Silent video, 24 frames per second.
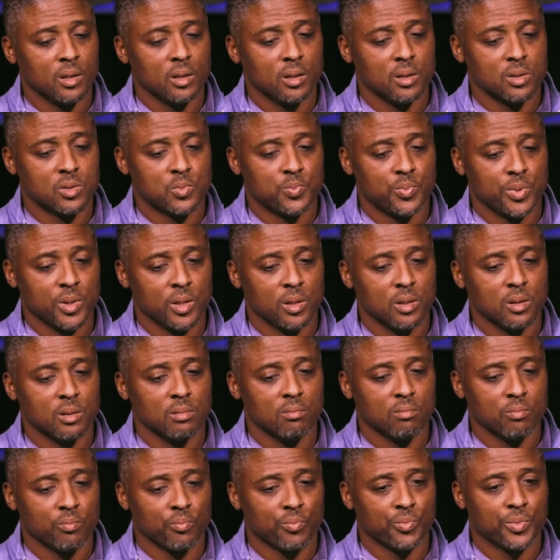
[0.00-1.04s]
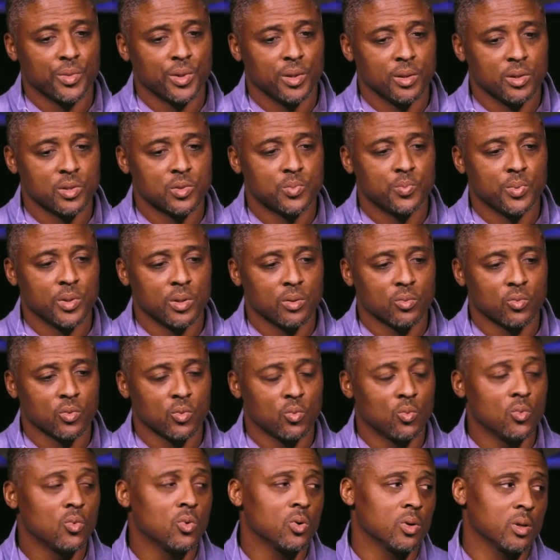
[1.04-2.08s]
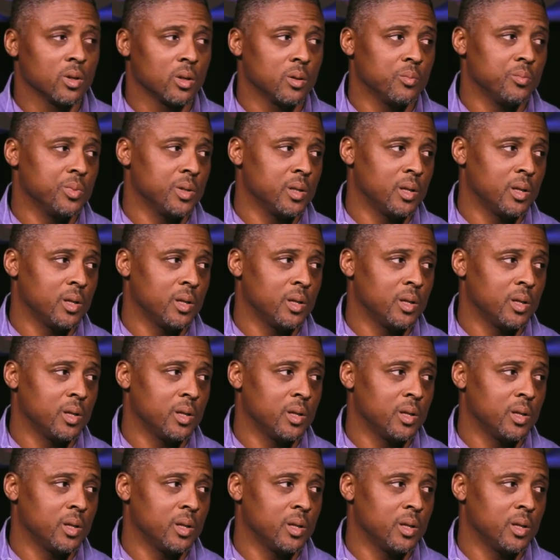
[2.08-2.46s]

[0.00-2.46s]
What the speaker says: It's been it's been rewarding.